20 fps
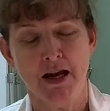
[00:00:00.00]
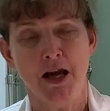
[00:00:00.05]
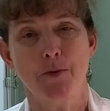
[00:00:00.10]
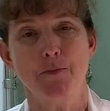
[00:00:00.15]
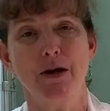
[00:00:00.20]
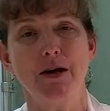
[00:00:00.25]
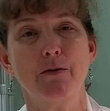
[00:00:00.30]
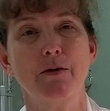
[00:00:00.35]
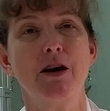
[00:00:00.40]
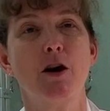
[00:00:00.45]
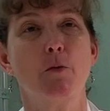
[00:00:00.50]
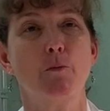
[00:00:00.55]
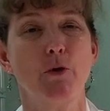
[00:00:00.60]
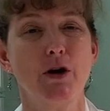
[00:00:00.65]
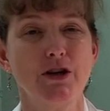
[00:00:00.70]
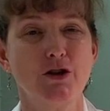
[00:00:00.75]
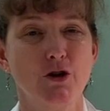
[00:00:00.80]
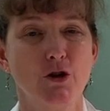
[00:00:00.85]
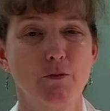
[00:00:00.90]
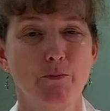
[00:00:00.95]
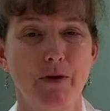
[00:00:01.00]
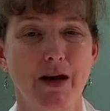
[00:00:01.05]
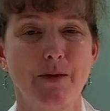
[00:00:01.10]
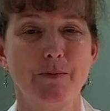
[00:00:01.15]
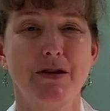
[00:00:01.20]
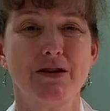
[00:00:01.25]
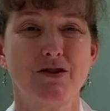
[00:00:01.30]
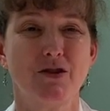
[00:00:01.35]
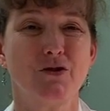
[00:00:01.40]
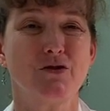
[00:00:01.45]
But in our preterm
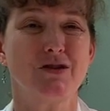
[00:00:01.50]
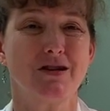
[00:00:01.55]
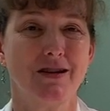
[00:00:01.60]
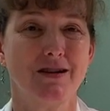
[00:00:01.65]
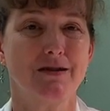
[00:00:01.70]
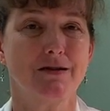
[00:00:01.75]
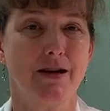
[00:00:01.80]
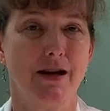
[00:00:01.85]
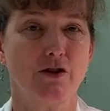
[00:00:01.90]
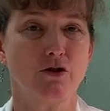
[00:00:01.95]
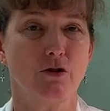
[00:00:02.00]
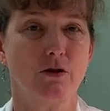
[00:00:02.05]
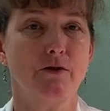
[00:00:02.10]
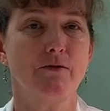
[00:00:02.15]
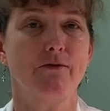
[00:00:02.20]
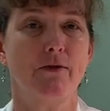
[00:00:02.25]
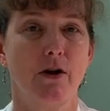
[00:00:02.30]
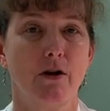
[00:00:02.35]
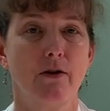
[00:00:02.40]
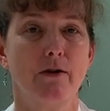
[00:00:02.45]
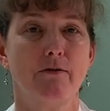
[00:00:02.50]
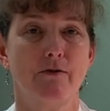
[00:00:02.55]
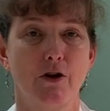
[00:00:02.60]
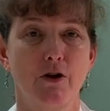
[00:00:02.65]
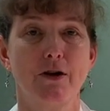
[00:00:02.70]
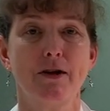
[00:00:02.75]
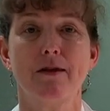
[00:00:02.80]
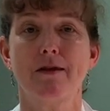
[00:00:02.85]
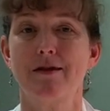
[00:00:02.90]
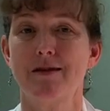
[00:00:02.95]
babies, their skin is actually very,
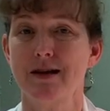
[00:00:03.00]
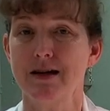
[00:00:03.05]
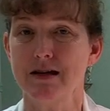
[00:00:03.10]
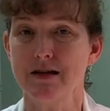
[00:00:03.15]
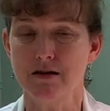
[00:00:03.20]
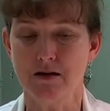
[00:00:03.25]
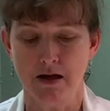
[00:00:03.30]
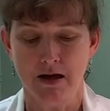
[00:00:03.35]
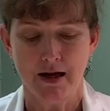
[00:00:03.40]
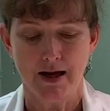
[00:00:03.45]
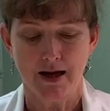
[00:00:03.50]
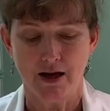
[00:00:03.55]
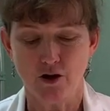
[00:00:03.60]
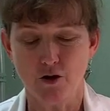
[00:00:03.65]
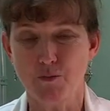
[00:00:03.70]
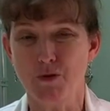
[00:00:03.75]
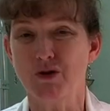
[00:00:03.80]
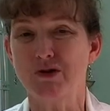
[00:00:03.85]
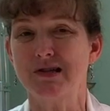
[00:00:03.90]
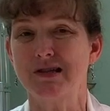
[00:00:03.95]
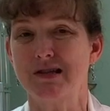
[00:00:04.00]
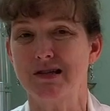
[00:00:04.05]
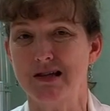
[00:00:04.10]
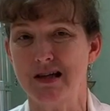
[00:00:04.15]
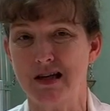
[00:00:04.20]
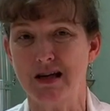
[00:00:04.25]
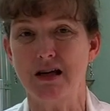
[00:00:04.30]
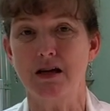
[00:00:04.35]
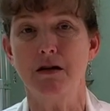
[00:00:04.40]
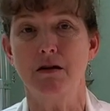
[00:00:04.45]
very thin and almost
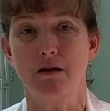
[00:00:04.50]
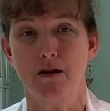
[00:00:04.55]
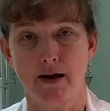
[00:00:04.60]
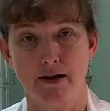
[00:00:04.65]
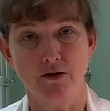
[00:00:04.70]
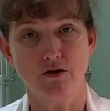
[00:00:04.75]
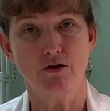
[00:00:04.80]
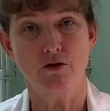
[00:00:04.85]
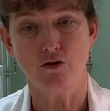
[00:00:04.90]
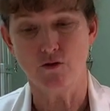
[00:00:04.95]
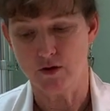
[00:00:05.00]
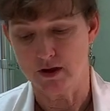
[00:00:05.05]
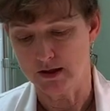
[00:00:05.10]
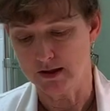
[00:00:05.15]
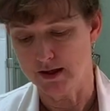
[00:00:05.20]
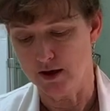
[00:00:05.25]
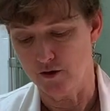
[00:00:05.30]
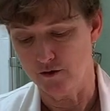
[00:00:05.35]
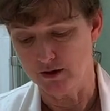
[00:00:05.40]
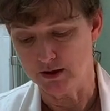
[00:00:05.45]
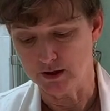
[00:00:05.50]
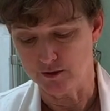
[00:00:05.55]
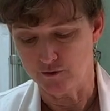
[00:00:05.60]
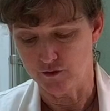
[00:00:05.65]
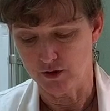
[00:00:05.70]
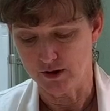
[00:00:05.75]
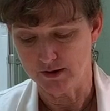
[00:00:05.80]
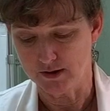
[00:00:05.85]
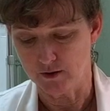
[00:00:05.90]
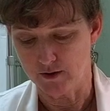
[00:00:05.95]
sticky, and so you can tell the
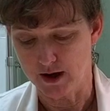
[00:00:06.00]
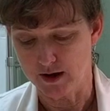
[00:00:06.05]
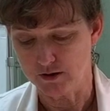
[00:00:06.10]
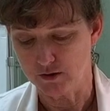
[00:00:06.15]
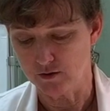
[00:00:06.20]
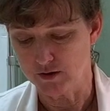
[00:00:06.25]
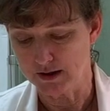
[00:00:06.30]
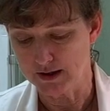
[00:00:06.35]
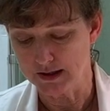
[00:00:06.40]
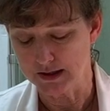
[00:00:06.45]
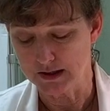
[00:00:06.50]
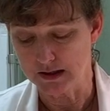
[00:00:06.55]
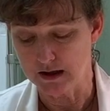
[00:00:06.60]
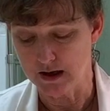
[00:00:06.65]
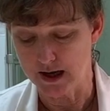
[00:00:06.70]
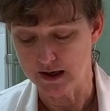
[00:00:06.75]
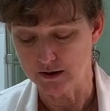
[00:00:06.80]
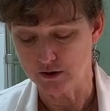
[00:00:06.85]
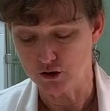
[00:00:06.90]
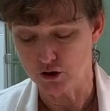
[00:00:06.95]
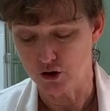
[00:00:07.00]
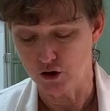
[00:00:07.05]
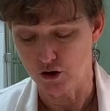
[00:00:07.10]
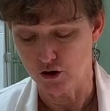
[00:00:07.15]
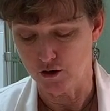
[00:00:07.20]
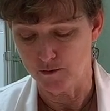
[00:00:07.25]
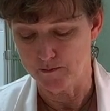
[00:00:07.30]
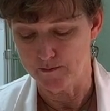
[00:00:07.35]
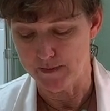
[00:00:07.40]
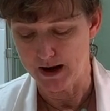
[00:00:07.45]
difference, okay? So this is a nice
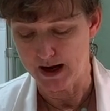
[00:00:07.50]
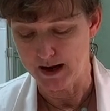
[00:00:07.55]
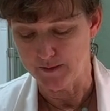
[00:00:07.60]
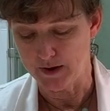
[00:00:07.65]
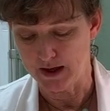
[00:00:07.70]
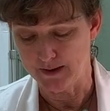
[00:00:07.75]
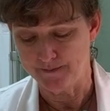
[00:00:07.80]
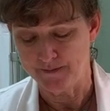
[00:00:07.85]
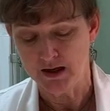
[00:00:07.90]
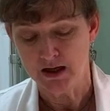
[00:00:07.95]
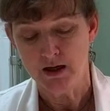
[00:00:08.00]
term baby.